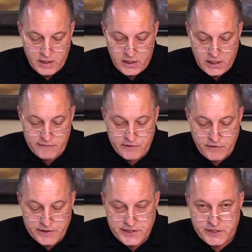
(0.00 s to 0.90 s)
even though
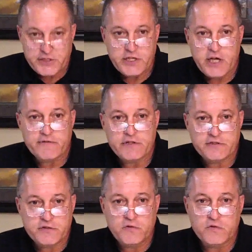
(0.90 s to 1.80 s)
I teach at a covenant
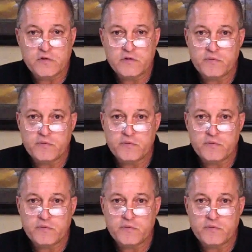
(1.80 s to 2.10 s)
school,